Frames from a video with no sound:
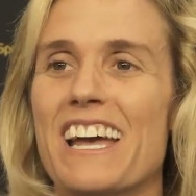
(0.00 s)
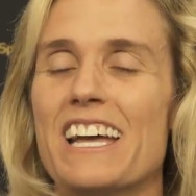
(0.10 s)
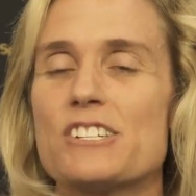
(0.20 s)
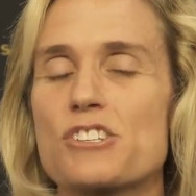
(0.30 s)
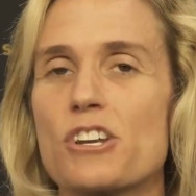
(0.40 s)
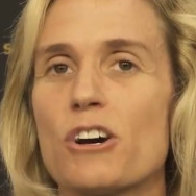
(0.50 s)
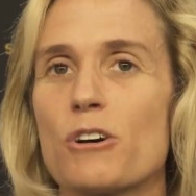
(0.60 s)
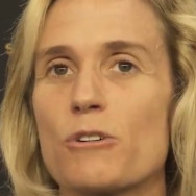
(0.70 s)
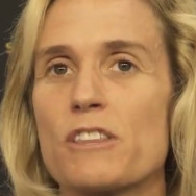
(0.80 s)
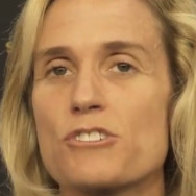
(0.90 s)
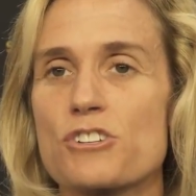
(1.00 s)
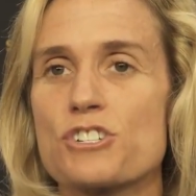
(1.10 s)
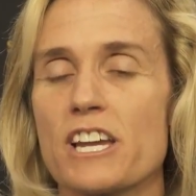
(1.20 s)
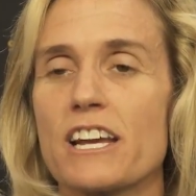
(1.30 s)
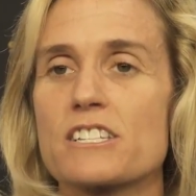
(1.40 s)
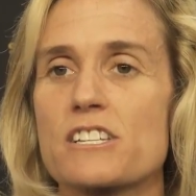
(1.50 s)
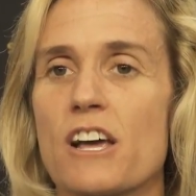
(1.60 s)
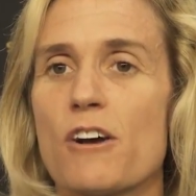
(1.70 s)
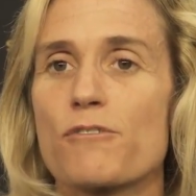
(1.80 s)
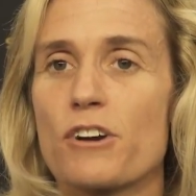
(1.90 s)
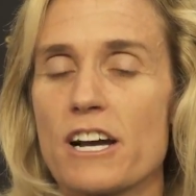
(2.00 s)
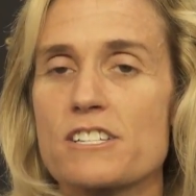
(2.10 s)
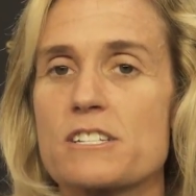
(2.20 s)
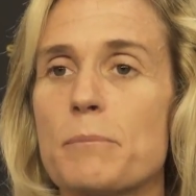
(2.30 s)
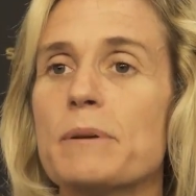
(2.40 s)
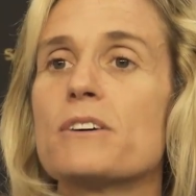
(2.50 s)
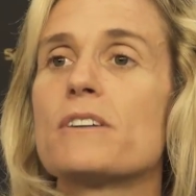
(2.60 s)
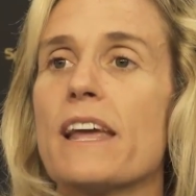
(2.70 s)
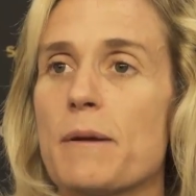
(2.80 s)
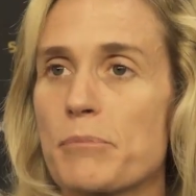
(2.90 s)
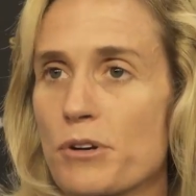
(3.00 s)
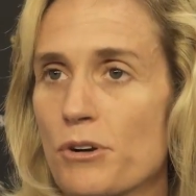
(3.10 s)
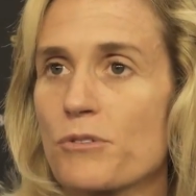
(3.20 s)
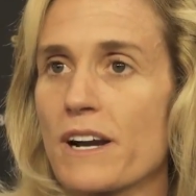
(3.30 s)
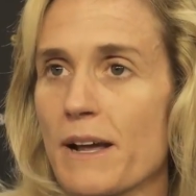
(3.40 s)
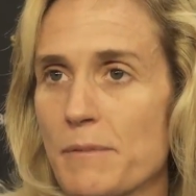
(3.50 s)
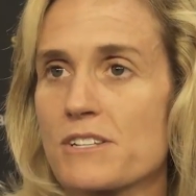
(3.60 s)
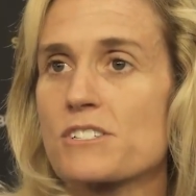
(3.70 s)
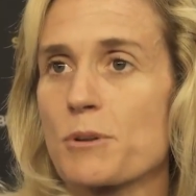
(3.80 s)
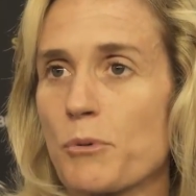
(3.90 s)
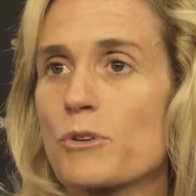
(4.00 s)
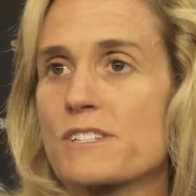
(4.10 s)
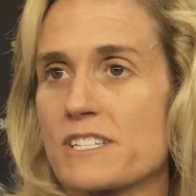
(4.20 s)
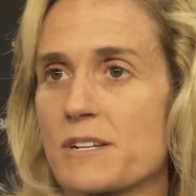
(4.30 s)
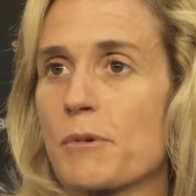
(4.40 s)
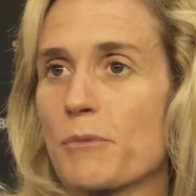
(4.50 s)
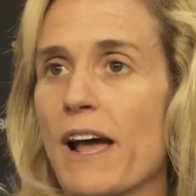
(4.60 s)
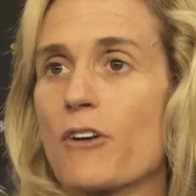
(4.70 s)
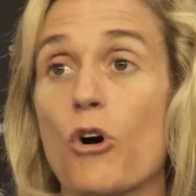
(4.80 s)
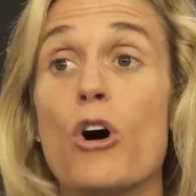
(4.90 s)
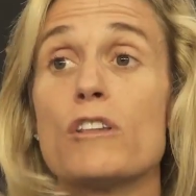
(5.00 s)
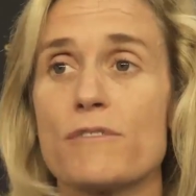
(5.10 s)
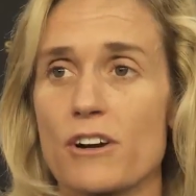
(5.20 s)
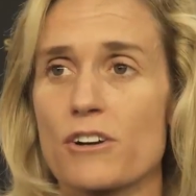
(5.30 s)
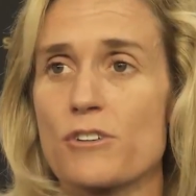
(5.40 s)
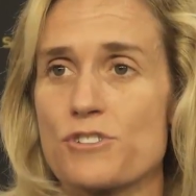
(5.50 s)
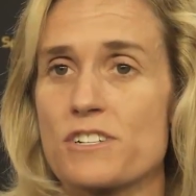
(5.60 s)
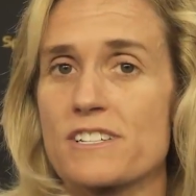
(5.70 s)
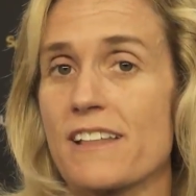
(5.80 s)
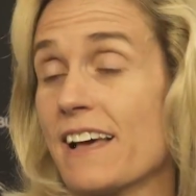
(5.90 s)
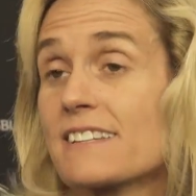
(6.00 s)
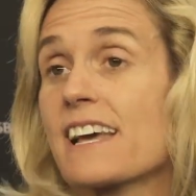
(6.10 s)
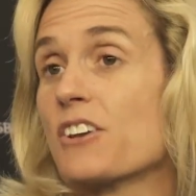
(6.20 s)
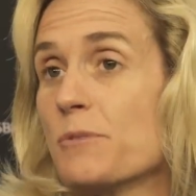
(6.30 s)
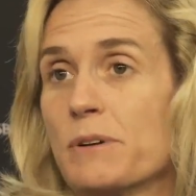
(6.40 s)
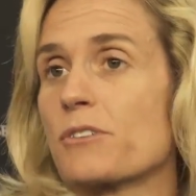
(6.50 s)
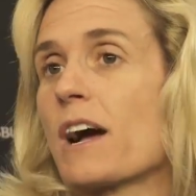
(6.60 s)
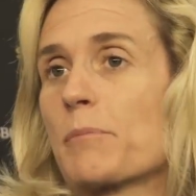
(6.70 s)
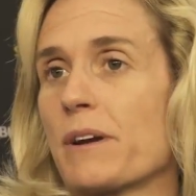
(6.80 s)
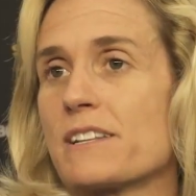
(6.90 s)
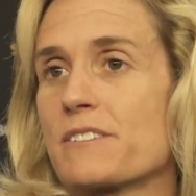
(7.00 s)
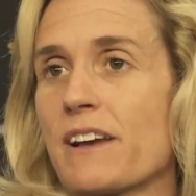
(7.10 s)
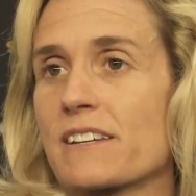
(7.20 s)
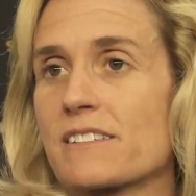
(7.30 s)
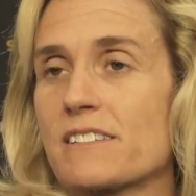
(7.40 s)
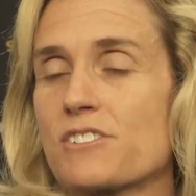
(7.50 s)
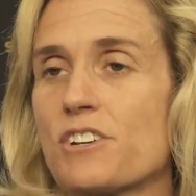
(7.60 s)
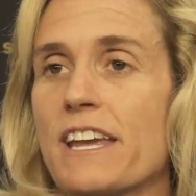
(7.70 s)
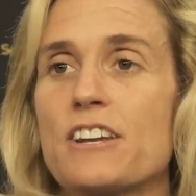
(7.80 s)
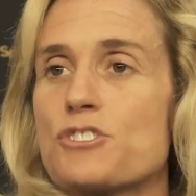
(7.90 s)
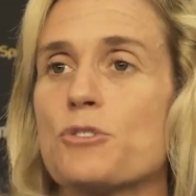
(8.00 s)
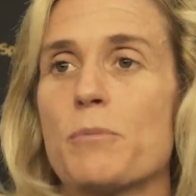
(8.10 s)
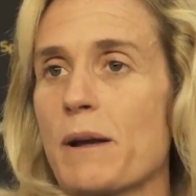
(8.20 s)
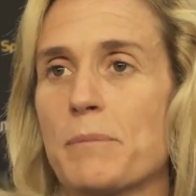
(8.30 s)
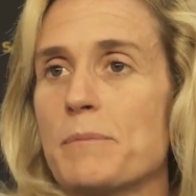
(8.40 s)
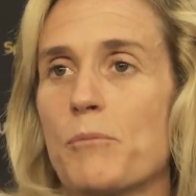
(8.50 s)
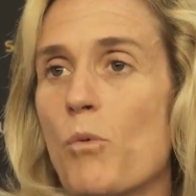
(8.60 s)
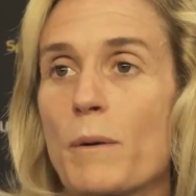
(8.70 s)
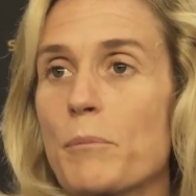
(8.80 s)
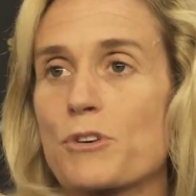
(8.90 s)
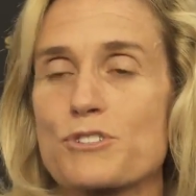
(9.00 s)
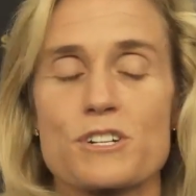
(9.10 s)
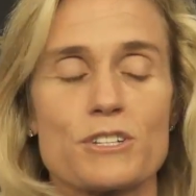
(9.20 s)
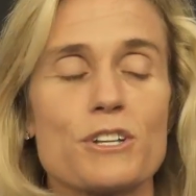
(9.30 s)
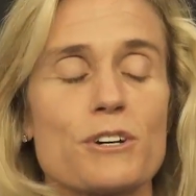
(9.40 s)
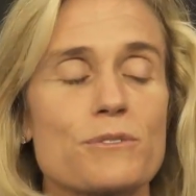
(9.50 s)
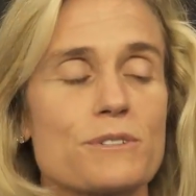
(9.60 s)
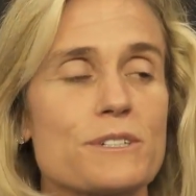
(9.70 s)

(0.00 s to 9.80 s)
And so there's a chance for us to build a program and support system around all of our coaches, and that's how you build comprehensive excellence. You can't do it by one person alone.